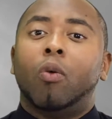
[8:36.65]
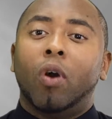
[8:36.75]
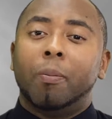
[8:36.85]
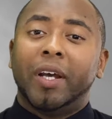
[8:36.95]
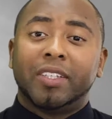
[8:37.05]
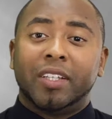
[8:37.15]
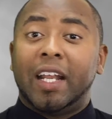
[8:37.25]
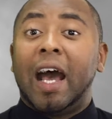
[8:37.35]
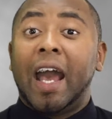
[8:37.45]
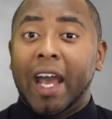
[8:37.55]
One method
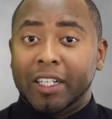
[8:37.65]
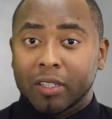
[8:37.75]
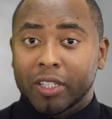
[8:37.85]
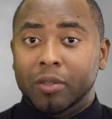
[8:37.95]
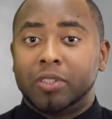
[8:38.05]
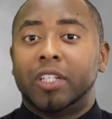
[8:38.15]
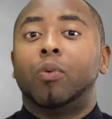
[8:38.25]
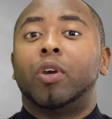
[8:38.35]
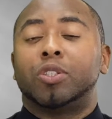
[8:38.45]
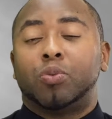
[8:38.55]
that I actually use, and
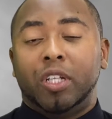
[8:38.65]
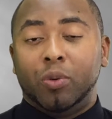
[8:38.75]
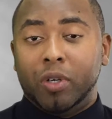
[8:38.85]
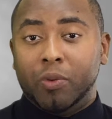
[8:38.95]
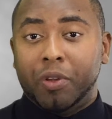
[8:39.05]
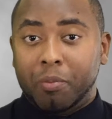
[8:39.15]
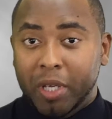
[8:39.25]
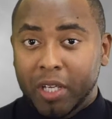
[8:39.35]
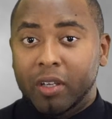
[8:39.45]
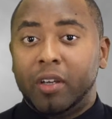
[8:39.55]
it works really well with
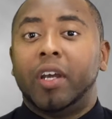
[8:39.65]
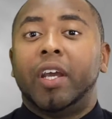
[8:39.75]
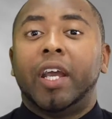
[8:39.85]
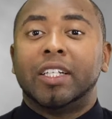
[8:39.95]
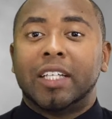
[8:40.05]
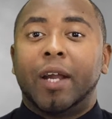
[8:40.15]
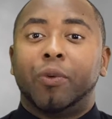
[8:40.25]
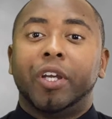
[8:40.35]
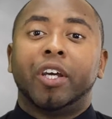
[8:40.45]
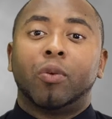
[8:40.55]
me, is I
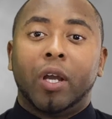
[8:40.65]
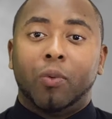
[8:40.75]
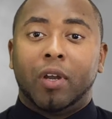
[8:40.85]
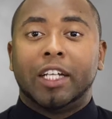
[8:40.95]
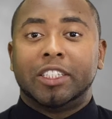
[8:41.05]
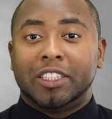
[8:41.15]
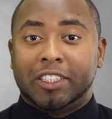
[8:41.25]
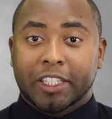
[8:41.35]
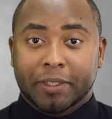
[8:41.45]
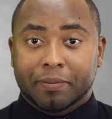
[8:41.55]
reiterate what I just
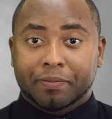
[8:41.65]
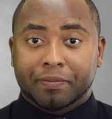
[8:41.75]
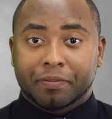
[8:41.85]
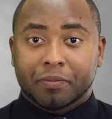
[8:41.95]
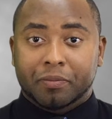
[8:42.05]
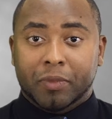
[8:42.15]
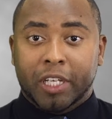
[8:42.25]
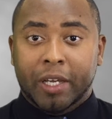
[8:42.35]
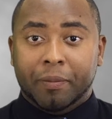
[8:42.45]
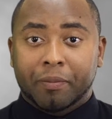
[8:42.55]
said.
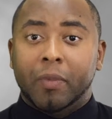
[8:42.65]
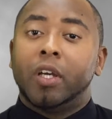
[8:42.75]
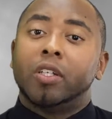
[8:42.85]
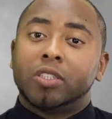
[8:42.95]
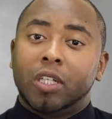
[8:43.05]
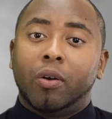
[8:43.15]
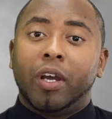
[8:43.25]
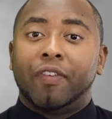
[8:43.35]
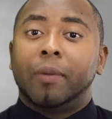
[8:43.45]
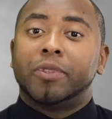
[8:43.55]
Okay? So
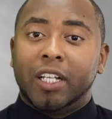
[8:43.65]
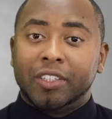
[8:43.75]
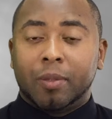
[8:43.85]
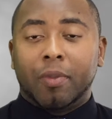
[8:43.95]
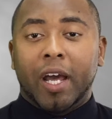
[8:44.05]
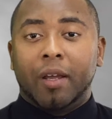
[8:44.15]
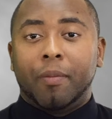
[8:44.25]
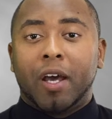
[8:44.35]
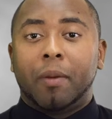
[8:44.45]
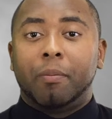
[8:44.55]
if I'm telling somebody
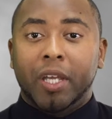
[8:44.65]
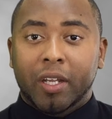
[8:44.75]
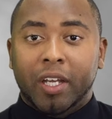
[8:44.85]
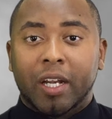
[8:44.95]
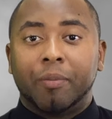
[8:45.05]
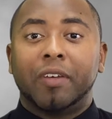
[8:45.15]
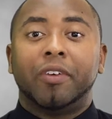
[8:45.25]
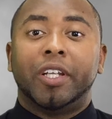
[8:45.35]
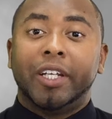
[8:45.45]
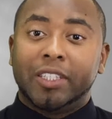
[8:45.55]
about a meeting and I'm
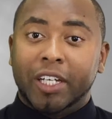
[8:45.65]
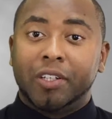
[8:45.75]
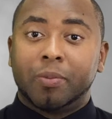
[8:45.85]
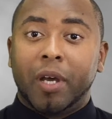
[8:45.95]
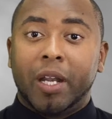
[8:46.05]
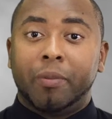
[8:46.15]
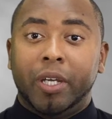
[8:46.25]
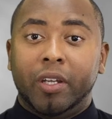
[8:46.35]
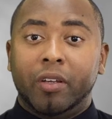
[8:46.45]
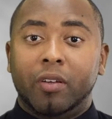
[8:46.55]
giving details about a
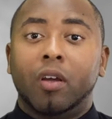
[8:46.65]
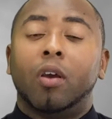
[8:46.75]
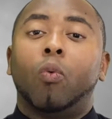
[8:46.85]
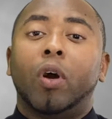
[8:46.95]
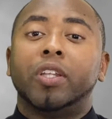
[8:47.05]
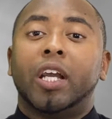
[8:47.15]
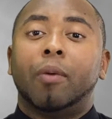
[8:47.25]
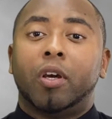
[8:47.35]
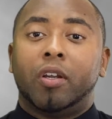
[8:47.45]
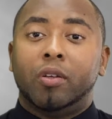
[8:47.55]
meeting, one thing
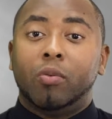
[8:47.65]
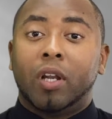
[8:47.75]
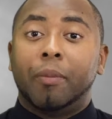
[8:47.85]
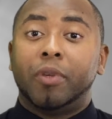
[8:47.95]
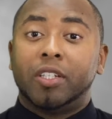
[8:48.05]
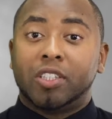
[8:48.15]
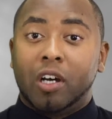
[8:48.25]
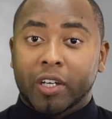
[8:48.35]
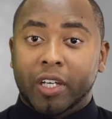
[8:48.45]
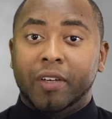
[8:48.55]
I'm going to do when I'm done
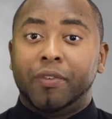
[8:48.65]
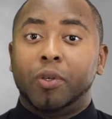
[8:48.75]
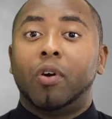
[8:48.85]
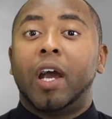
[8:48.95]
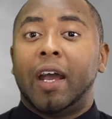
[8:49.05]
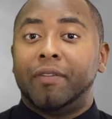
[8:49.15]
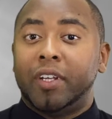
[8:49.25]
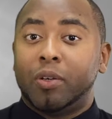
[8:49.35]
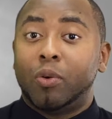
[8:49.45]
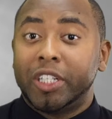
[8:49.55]
talking, if you don't have
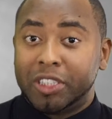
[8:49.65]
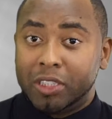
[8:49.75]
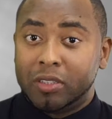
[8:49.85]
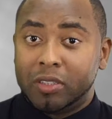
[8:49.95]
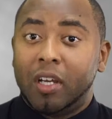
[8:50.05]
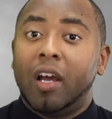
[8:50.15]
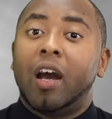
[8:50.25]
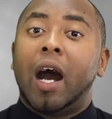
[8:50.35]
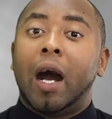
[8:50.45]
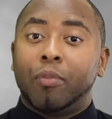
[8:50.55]
any questions,
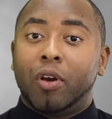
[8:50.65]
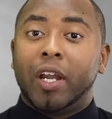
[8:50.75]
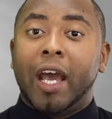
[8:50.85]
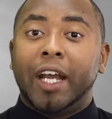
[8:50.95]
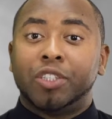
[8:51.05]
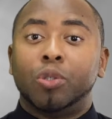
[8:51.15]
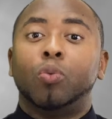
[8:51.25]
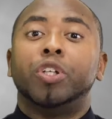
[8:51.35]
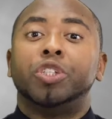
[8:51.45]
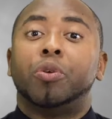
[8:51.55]
I'm going to ask you
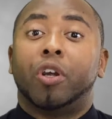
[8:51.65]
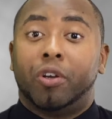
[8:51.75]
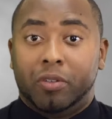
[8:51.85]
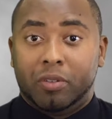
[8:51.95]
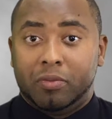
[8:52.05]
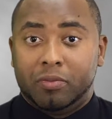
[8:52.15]
what you heard.